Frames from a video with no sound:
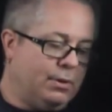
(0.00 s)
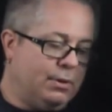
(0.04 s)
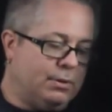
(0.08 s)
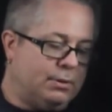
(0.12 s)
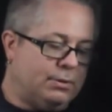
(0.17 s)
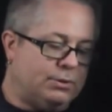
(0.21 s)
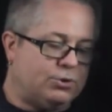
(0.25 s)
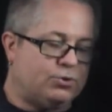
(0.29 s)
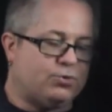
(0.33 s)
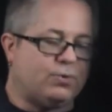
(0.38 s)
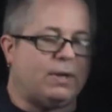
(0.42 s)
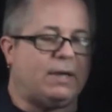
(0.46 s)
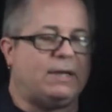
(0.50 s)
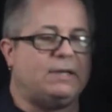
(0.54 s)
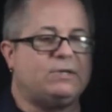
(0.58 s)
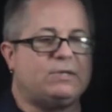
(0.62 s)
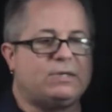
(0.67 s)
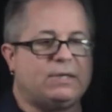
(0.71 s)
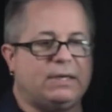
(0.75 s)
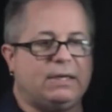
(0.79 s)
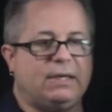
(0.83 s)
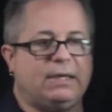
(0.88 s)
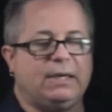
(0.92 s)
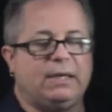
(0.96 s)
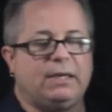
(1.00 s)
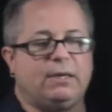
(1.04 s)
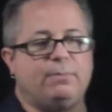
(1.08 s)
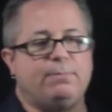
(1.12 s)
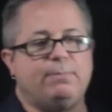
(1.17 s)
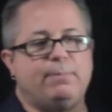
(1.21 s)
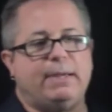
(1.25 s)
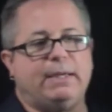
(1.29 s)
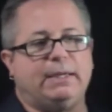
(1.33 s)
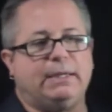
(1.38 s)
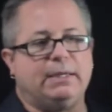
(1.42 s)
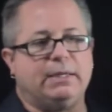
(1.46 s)
translating it
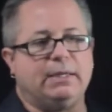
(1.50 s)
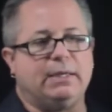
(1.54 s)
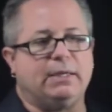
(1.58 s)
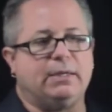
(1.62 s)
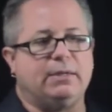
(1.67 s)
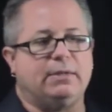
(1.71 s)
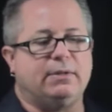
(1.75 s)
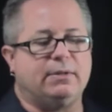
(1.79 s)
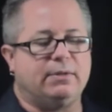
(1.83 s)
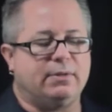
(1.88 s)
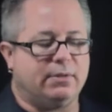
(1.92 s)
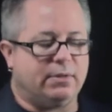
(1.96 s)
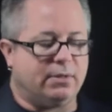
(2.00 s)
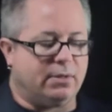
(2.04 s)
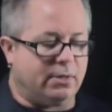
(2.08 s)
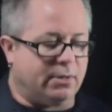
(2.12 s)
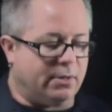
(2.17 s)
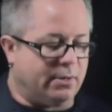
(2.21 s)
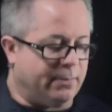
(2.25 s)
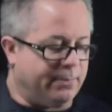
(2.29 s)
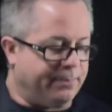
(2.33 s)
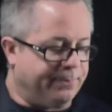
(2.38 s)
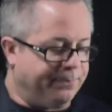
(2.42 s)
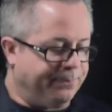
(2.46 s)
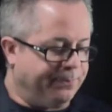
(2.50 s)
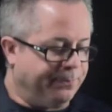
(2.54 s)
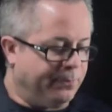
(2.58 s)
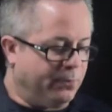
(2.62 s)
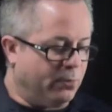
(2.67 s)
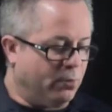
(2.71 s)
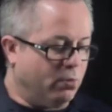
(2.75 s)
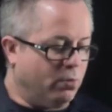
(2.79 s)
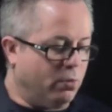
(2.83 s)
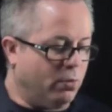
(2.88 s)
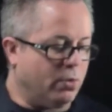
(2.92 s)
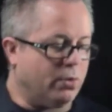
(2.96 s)
and making it
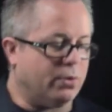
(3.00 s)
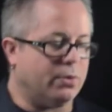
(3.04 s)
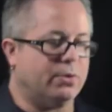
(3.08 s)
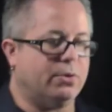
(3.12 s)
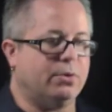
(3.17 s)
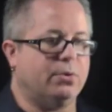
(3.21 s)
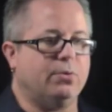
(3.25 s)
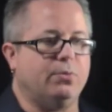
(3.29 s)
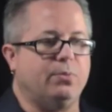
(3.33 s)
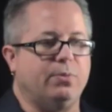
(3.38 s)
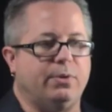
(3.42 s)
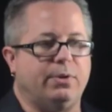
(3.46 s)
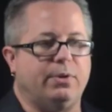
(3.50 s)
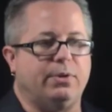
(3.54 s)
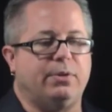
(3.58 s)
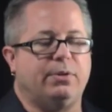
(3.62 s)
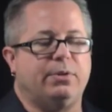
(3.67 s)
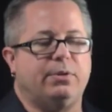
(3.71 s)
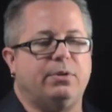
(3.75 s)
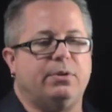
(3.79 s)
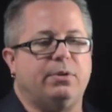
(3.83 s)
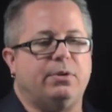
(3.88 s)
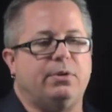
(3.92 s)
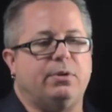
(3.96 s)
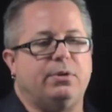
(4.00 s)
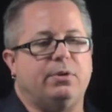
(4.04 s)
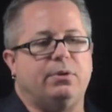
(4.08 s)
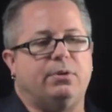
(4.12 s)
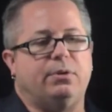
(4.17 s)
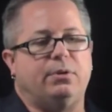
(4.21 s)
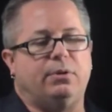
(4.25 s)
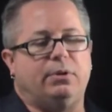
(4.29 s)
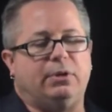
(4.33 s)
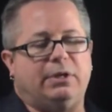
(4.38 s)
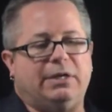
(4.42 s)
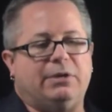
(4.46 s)
work with
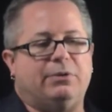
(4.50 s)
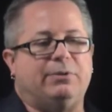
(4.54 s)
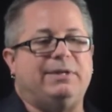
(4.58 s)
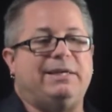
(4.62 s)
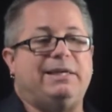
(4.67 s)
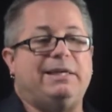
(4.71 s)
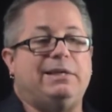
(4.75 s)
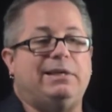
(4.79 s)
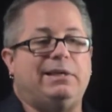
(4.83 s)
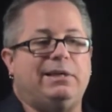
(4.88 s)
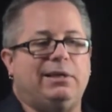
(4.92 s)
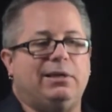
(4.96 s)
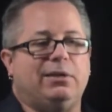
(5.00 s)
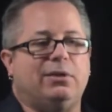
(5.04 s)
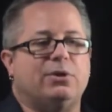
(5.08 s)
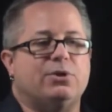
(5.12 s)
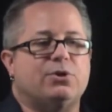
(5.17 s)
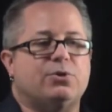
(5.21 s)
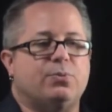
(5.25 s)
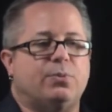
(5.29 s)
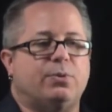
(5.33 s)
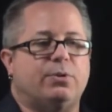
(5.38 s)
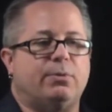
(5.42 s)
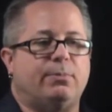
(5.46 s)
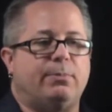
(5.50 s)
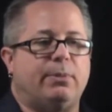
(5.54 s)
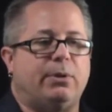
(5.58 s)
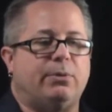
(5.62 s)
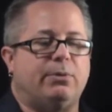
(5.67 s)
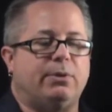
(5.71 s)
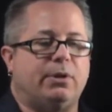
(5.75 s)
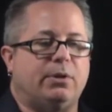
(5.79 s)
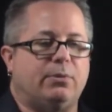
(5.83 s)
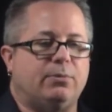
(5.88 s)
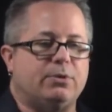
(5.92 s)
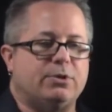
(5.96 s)
in English with
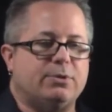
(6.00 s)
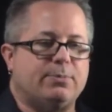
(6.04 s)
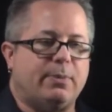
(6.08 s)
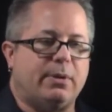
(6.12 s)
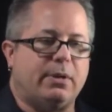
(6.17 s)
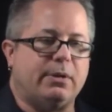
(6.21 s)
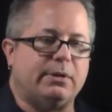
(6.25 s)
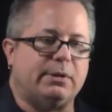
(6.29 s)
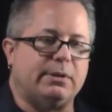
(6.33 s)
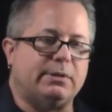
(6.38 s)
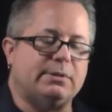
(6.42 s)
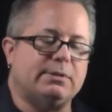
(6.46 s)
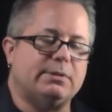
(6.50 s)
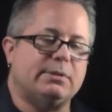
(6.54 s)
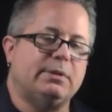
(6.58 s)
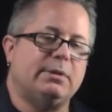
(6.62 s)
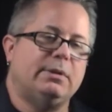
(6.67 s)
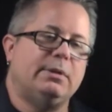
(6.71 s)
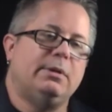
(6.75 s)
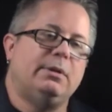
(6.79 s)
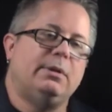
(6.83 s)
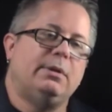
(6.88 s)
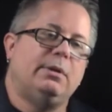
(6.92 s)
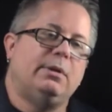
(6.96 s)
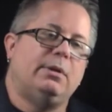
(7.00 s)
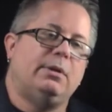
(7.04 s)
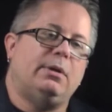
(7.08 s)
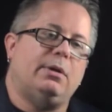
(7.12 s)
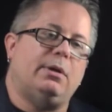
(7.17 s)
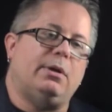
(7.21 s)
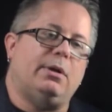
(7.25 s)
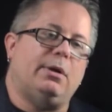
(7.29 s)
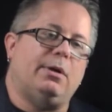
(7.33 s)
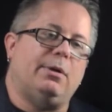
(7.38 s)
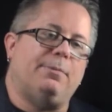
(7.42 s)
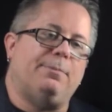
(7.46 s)
American respondents.
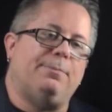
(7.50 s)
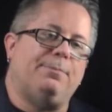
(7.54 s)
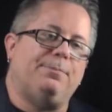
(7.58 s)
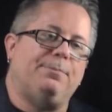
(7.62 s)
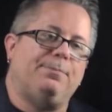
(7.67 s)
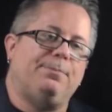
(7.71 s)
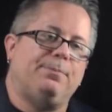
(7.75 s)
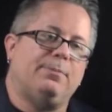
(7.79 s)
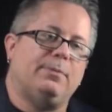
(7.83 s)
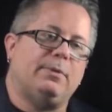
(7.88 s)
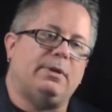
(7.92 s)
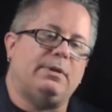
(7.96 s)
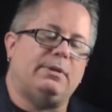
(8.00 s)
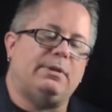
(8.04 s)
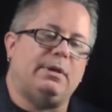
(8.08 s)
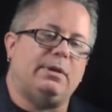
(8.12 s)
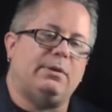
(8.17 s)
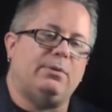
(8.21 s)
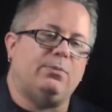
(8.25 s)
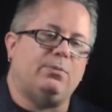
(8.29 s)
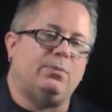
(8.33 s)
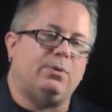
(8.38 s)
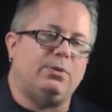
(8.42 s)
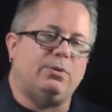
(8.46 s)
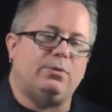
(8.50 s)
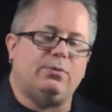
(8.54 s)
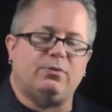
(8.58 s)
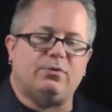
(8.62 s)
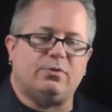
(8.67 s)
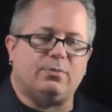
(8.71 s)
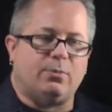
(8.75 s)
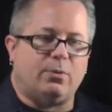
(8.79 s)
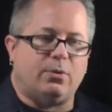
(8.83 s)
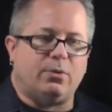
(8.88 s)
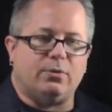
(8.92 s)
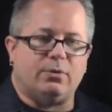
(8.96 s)
It then went through
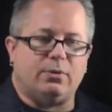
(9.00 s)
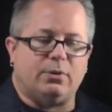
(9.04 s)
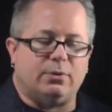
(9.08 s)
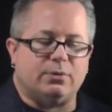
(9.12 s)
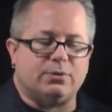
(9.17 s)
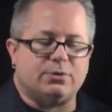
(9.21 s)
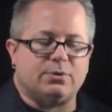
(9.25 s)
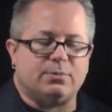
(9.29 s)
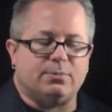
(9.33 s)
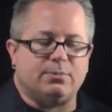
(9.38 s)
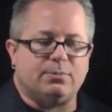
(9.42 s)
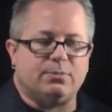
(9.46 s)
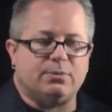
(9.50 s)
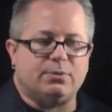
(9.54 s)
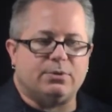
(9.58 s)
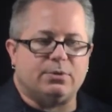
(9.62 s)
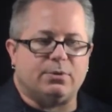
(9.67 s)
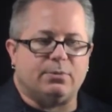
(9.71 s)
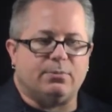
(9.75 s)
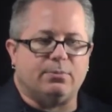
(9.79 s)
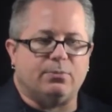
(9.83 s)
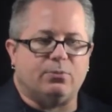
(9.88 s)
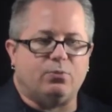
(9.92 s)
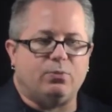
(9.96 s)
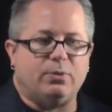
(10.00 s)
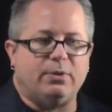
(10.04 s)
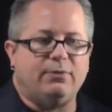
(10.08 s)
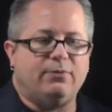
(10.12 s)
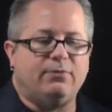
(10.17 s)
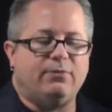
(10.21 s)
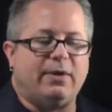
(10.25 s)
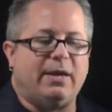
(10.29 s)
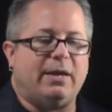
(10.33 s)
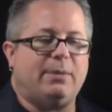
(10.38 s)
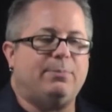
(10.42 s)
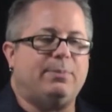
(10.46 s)
some
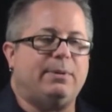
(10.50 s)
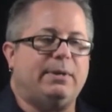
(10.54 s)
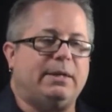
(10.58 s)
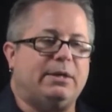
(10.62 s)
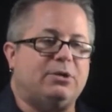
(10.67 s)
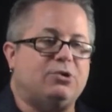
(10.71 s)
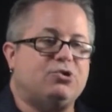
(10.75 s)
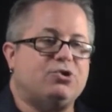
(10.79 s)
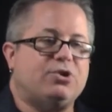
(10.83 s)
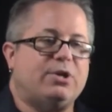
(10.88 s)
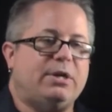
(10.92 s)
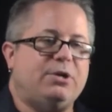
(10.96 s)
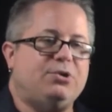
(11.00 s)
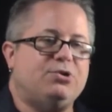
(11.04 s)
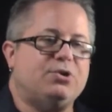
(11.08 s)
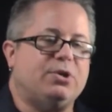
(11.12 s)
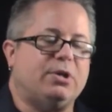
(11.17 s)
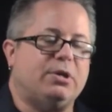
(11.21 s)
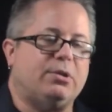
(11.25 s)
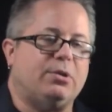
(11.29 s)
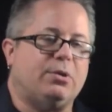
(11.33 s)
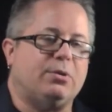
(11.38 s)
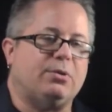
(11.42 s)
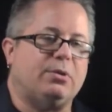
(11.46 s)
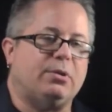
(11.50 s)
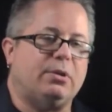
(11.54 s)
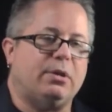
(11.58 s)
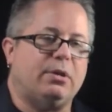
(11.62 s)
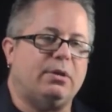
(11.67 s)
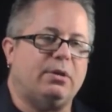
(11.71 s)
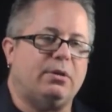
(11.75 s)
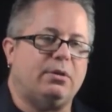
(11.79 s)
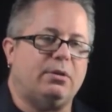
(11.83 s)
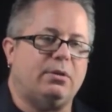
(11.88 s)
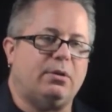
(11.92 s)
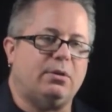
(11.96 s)
revamping and changing along the
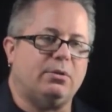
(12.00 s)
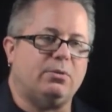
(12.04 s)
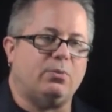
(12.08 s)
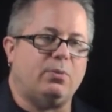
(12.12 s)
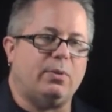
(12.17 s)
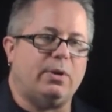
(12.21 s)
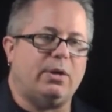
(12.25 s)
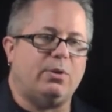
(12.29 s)
way.